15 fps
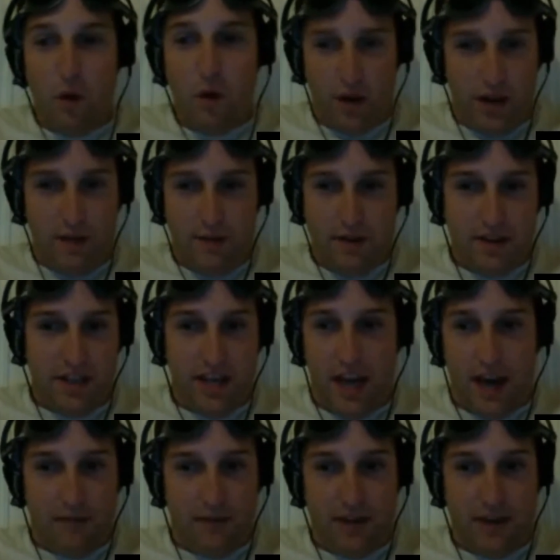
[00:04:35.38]
even the advent
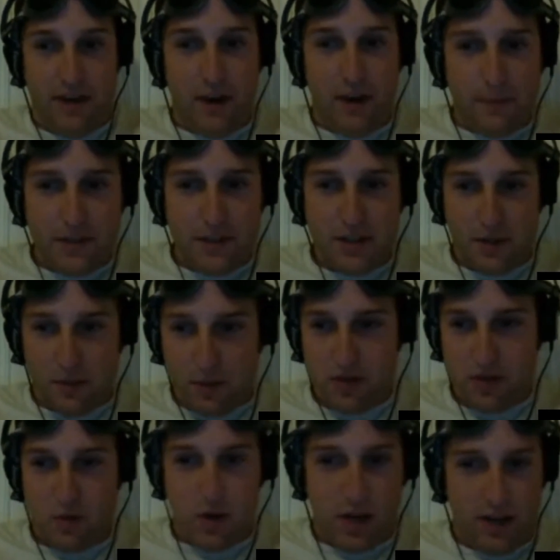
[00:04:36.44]
of the silver screen.
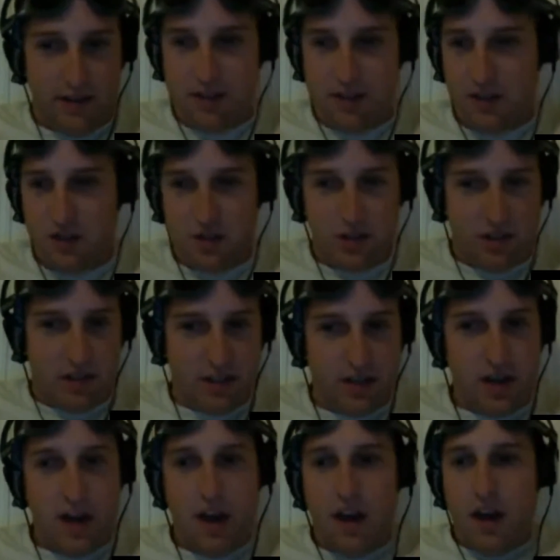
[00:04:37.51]
This is just
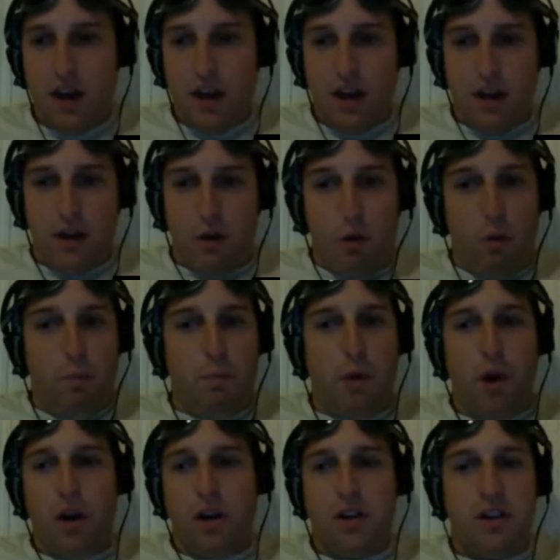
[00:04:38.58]
part of
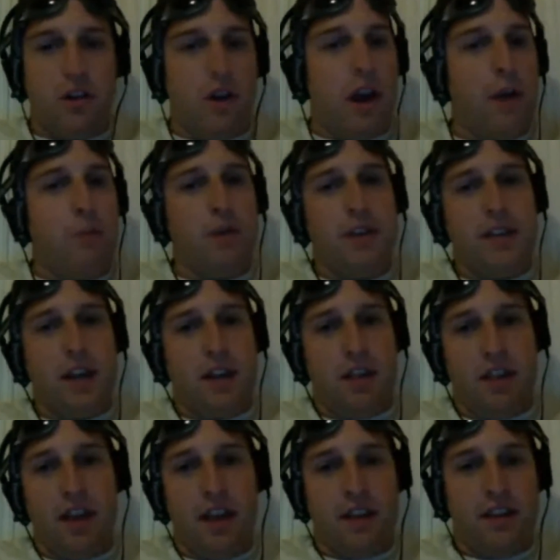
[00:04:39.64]
their everyday thing. They
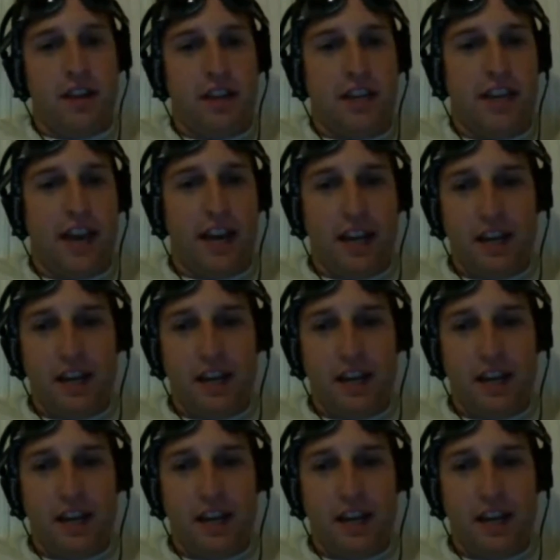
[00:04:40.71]
get it